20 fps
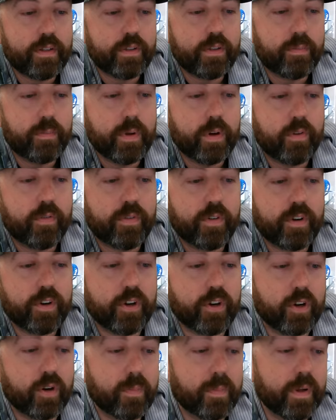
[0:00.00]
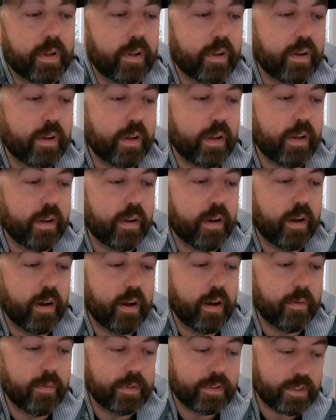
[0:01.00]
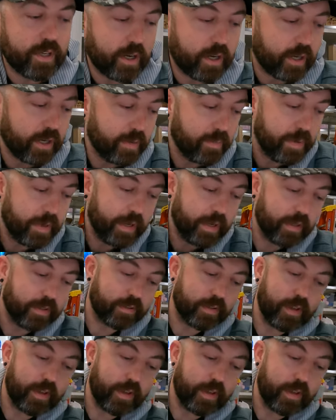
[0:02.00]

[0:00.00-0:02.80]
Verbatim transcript: built for durability. Um, it's not going to be as